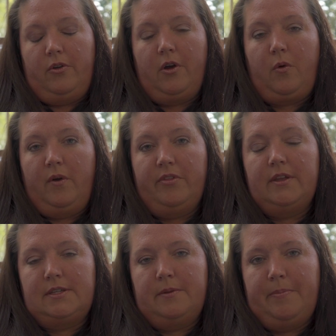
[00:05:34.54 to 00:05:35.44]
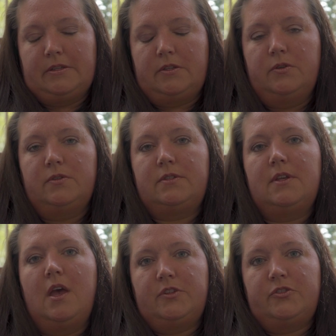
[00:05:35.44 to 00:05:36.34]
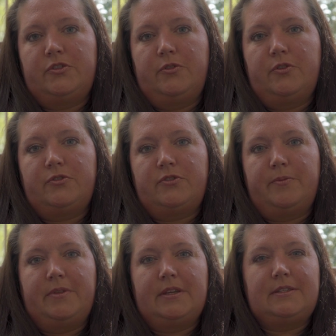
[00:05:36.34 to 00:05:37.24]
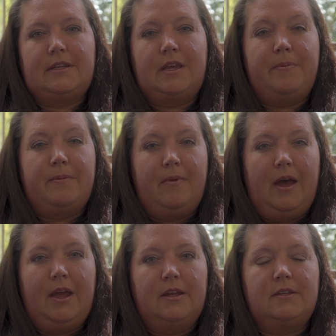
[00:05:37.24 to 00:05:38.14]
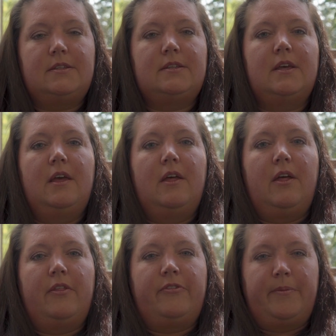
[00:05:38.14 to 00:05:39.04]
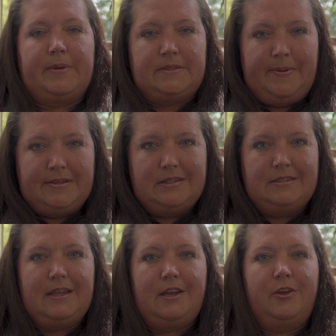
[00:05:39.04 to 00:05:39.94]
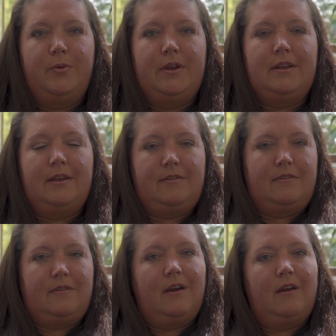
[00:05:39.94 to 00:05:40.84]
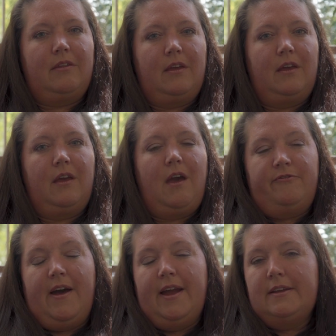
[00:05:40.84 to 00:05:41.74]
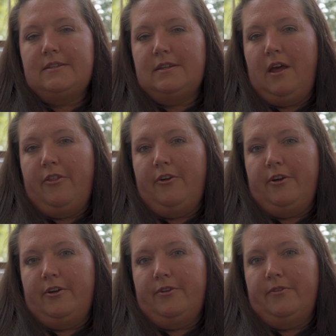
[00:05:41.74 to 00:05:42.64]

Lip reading: equivalent in pesos. So those are some things to keep in mind. Some expenses that you wouldn't necessarily find in other,